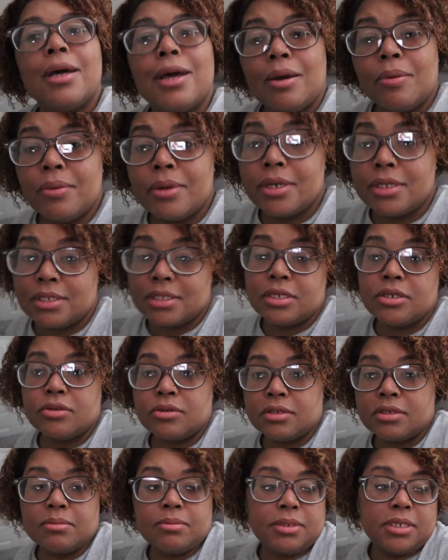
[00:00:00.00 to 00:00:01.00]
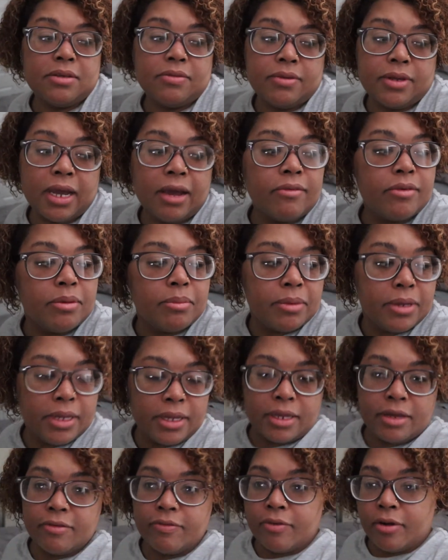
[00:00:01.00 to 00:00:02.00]
I wanted to enjoy some TV after
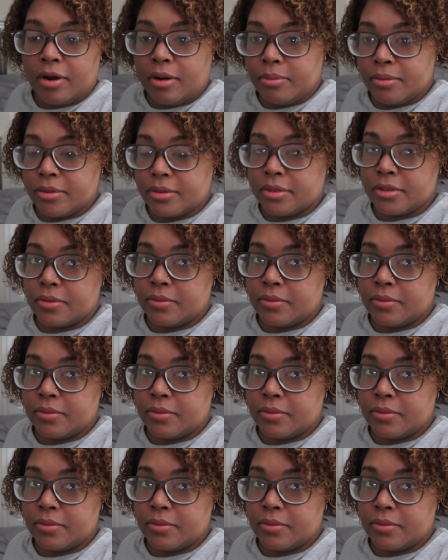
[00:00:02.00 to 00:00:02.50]
being here for almost